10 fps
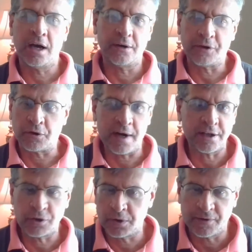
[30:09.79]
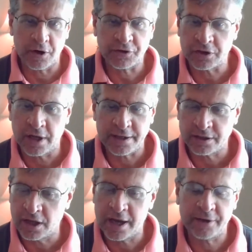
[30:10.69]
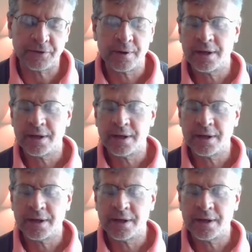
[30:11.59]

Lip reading: of the grand universe, enlightened life,